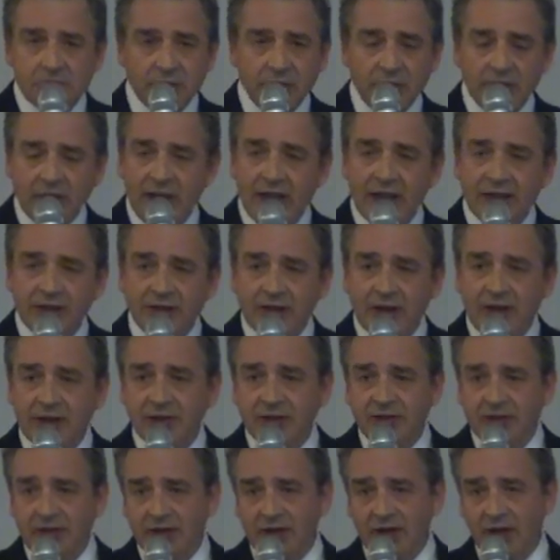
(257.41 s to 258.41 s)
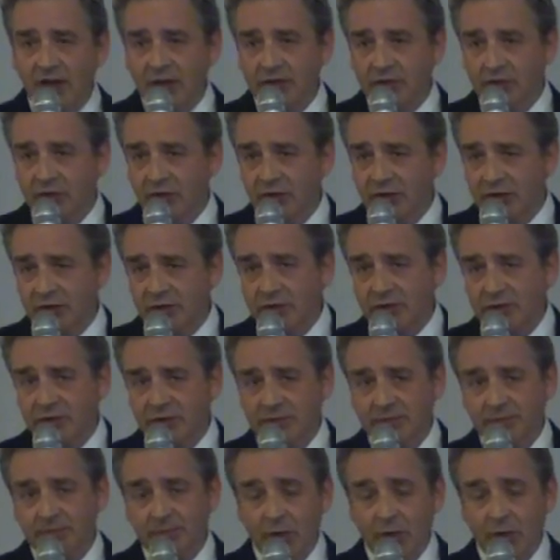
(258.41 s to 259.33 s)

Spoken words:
the late 1800s.